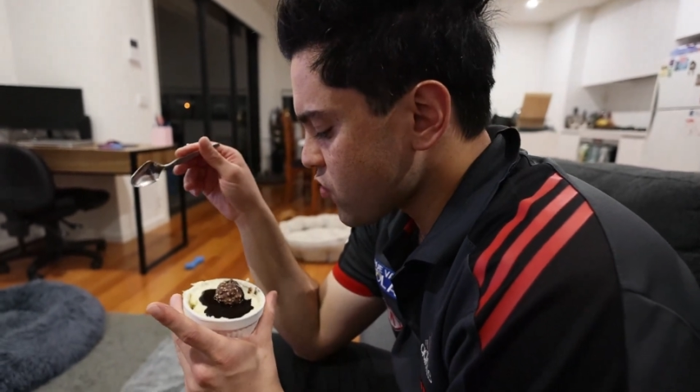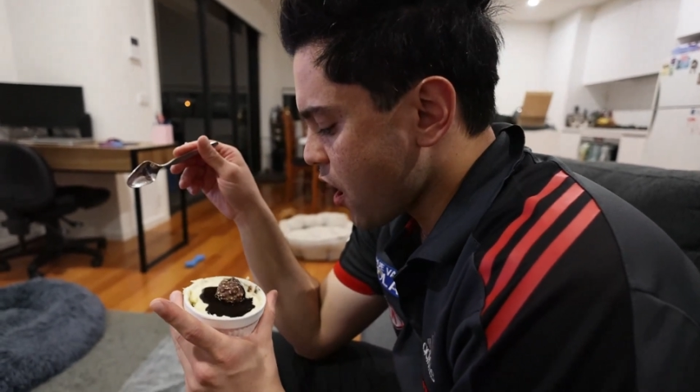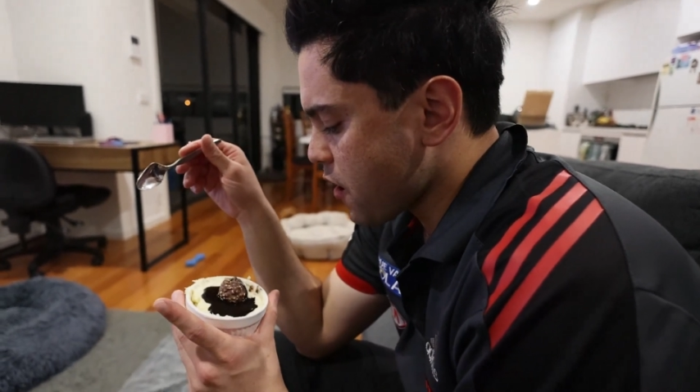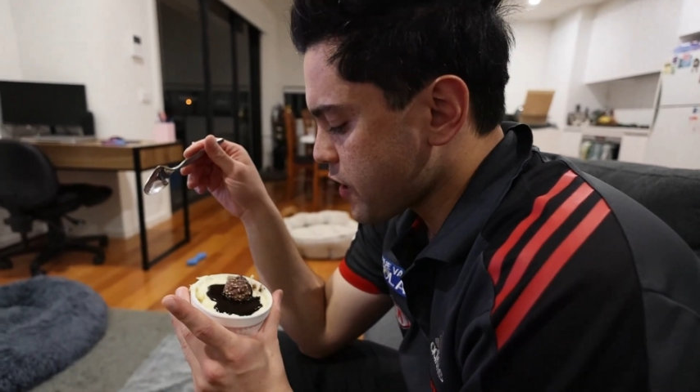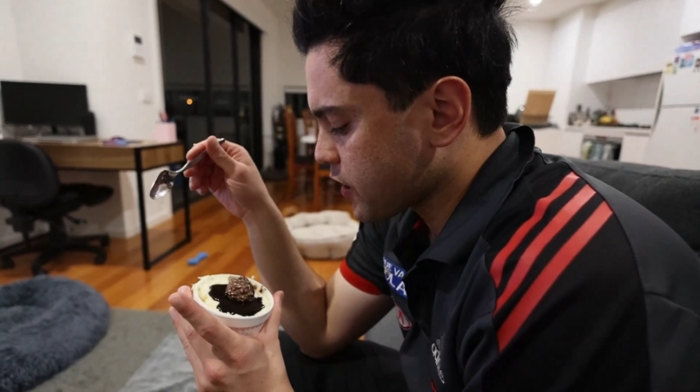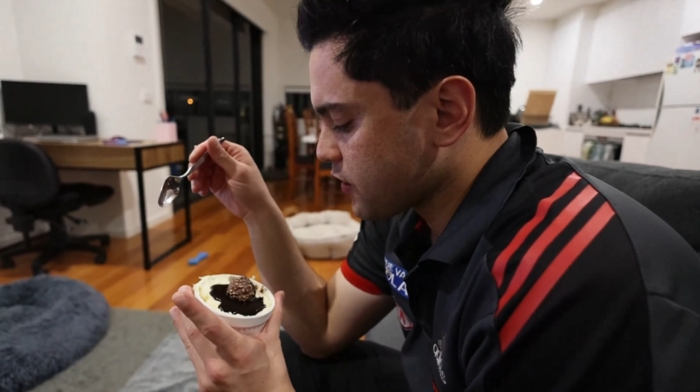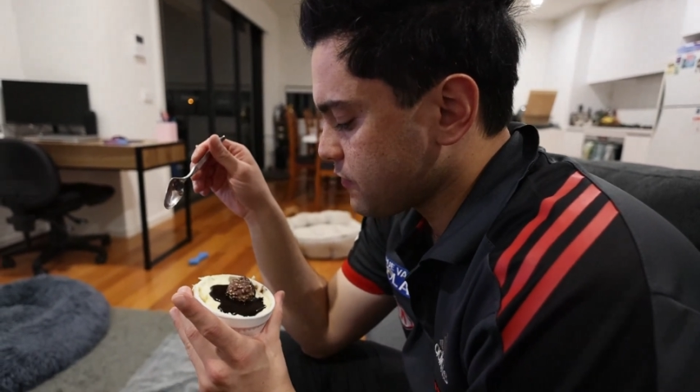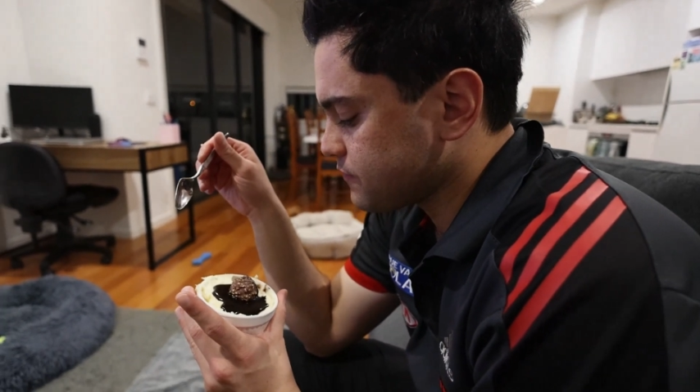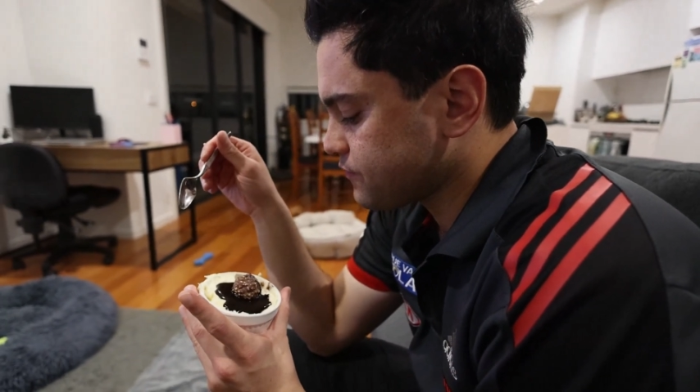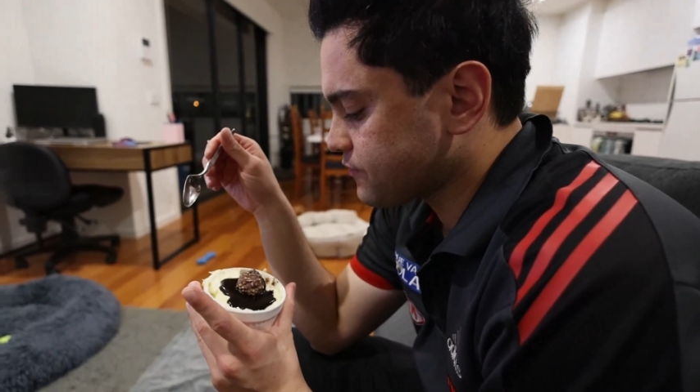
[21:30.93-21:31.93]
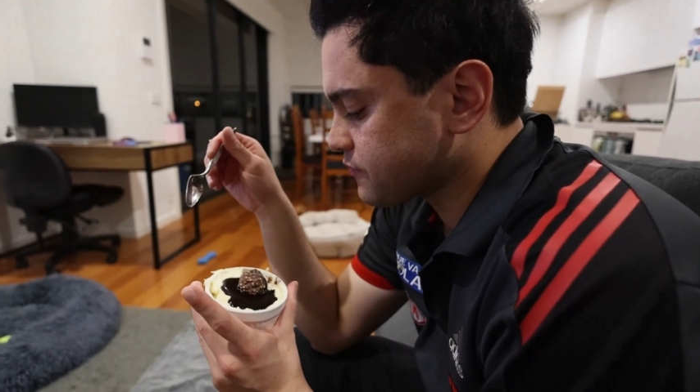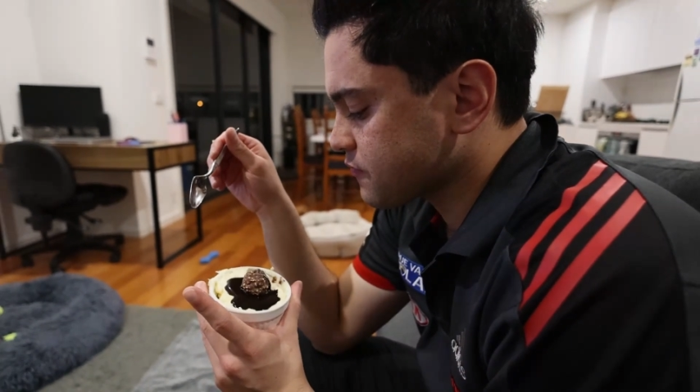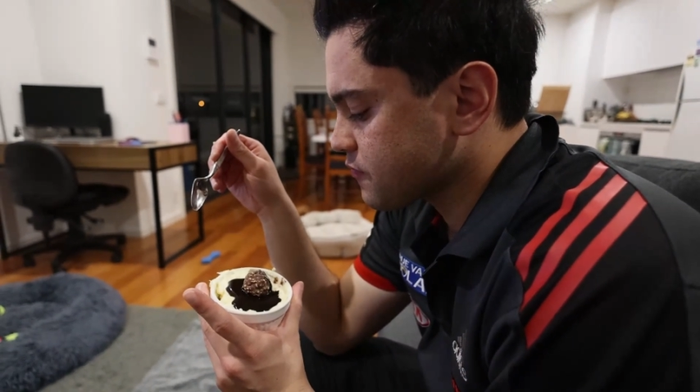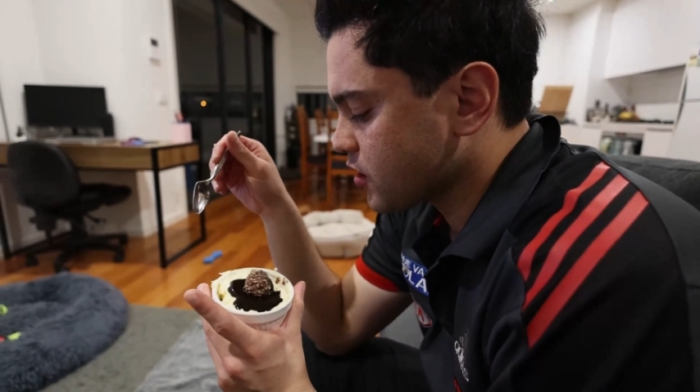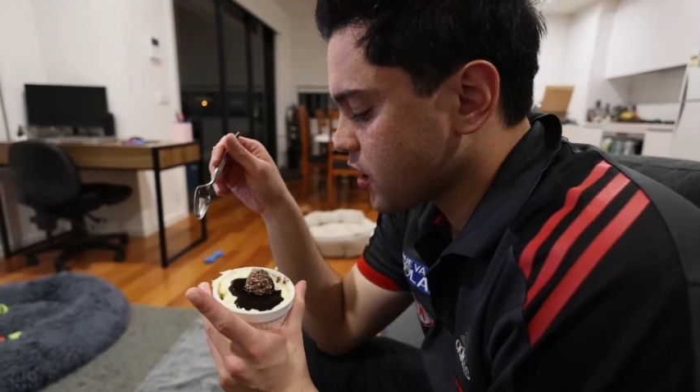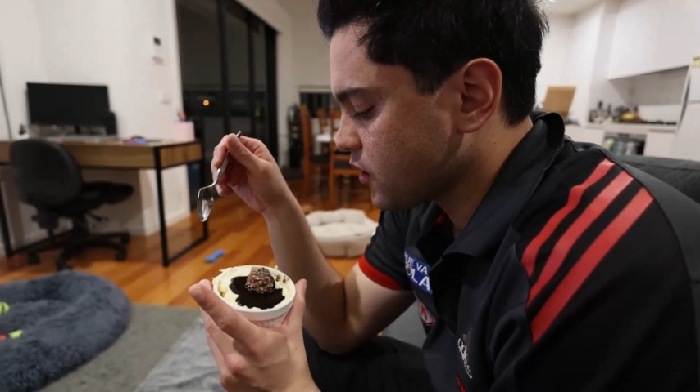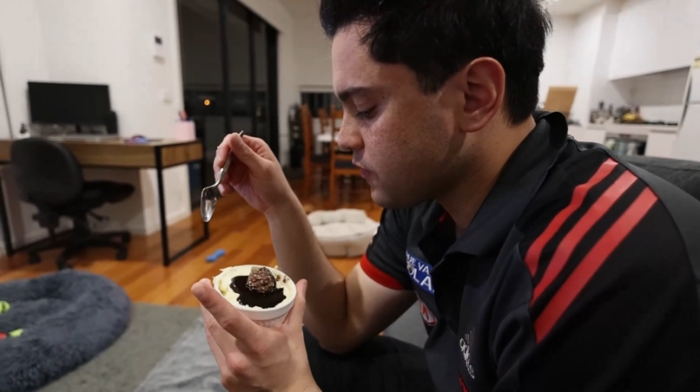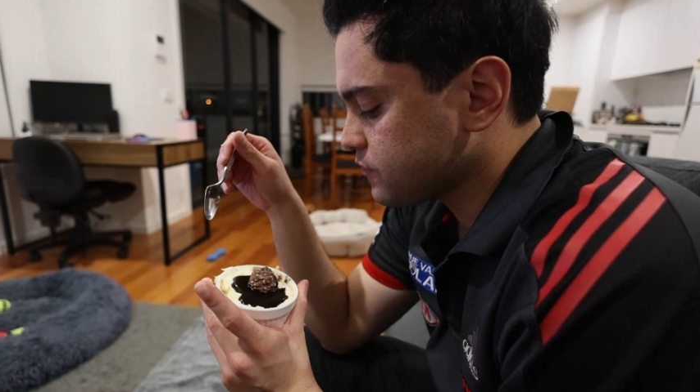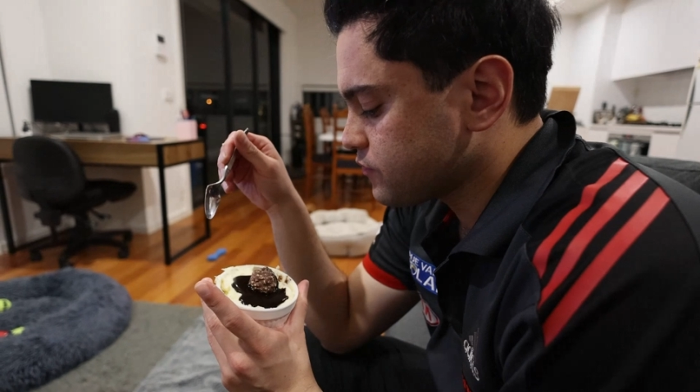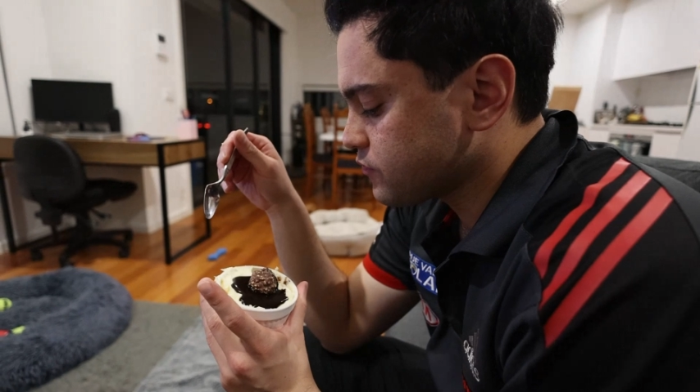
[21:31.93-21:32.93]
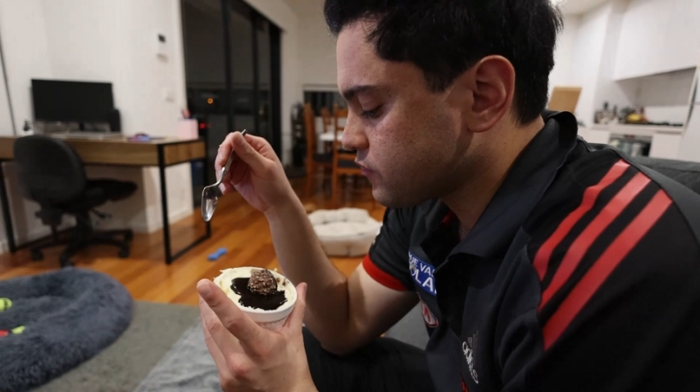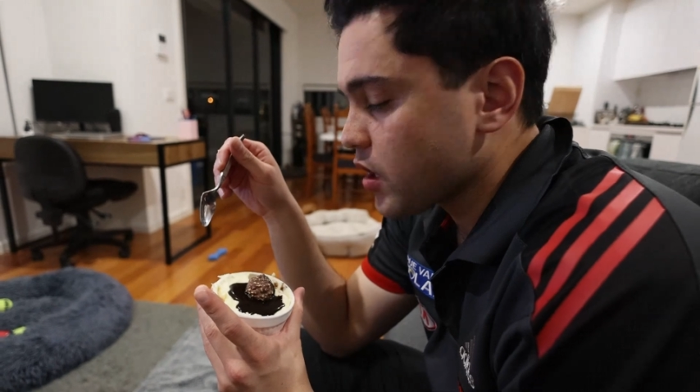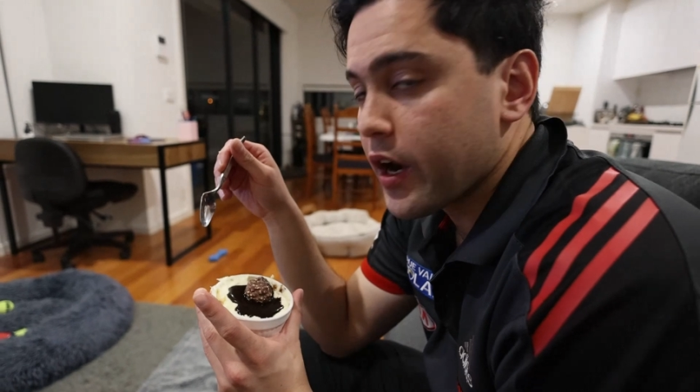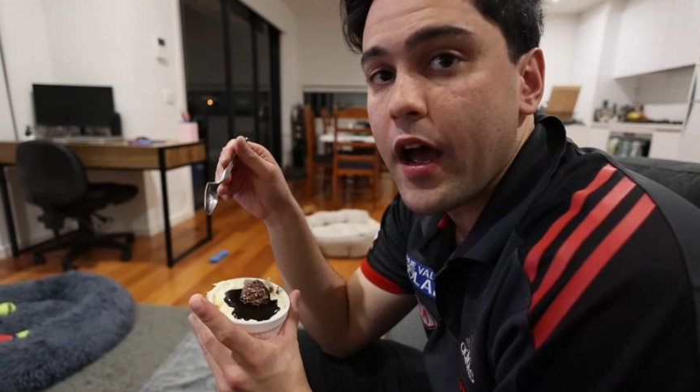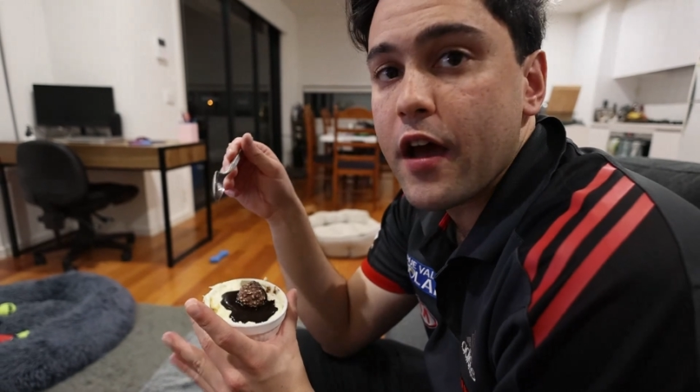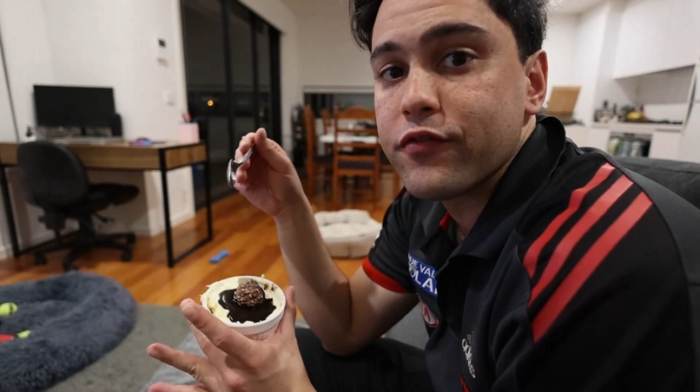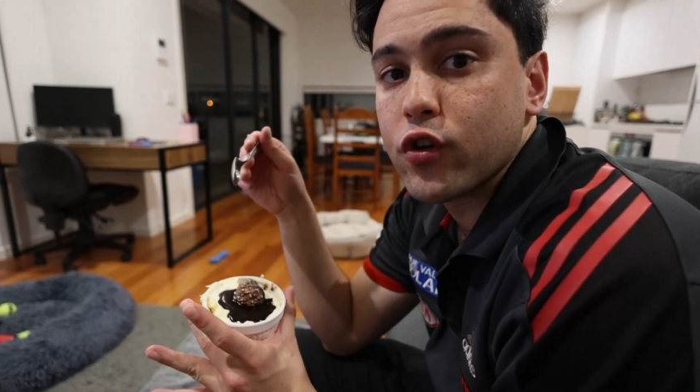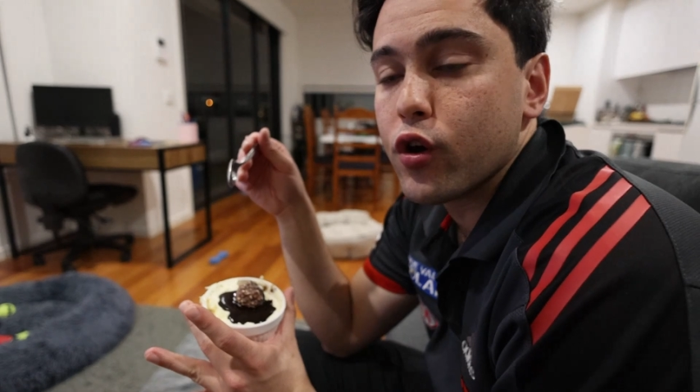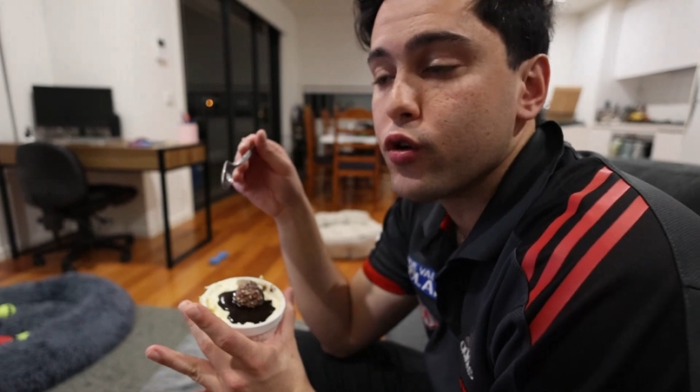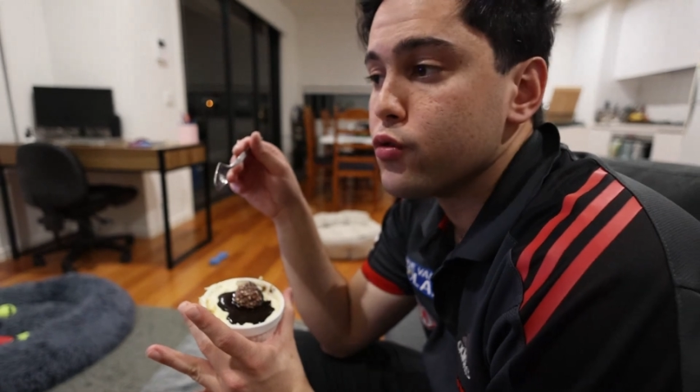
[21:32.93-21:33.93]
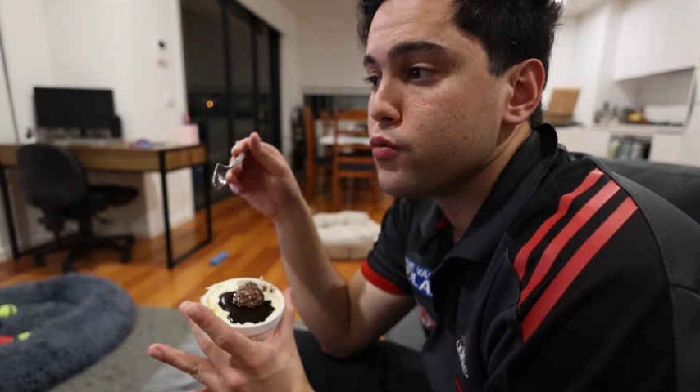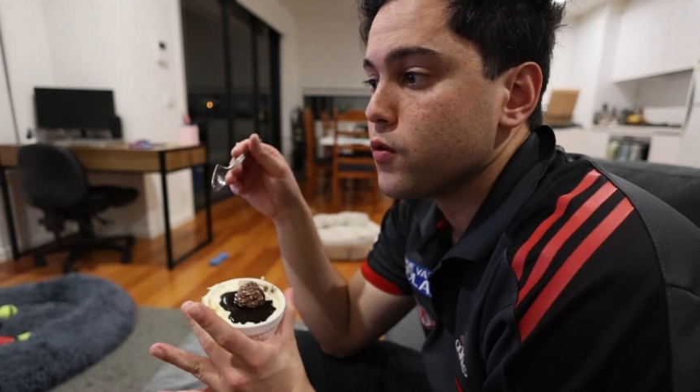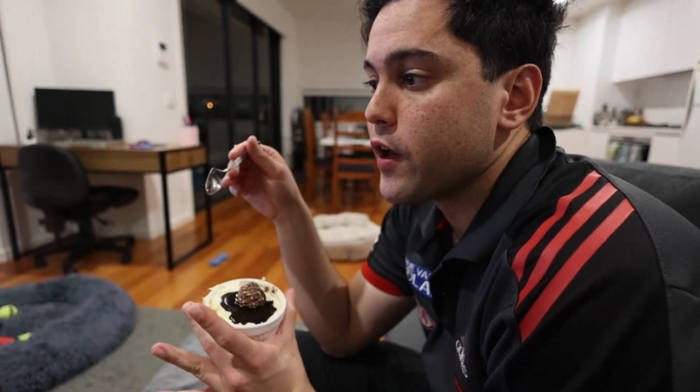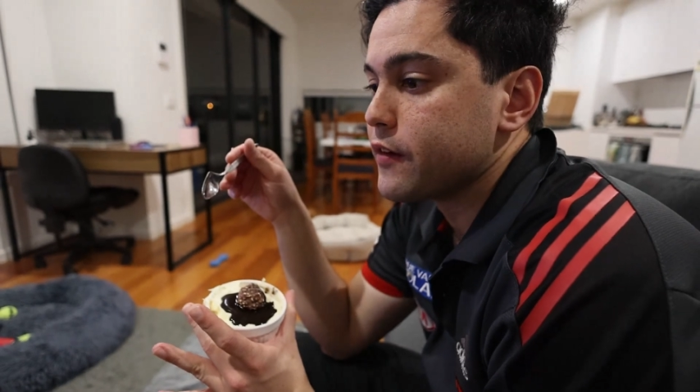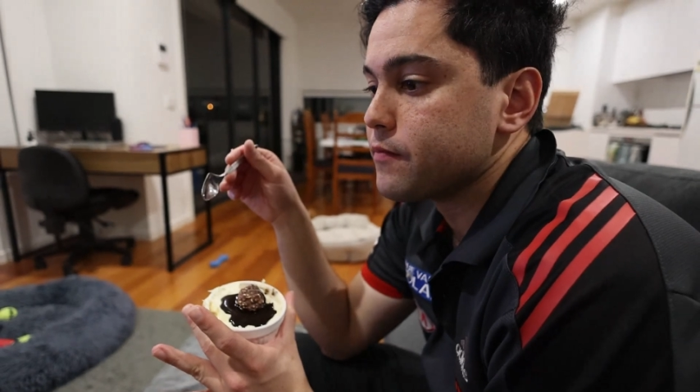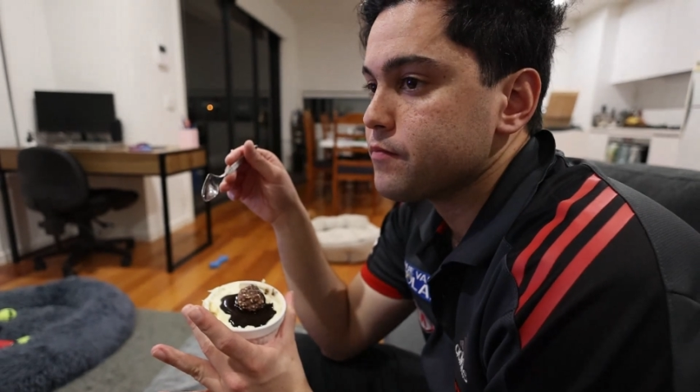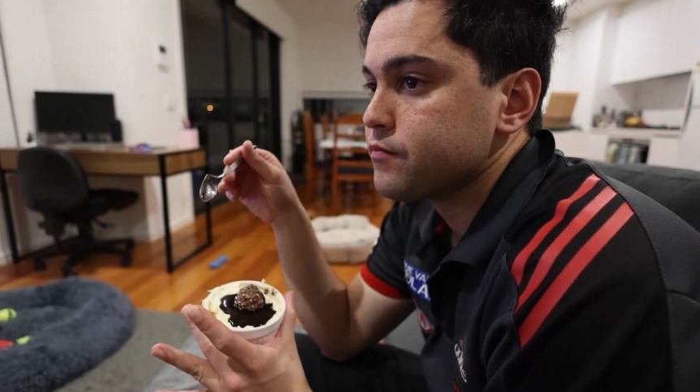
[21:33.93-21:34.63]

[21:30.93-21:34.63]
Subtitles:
reckon, and I have no, like,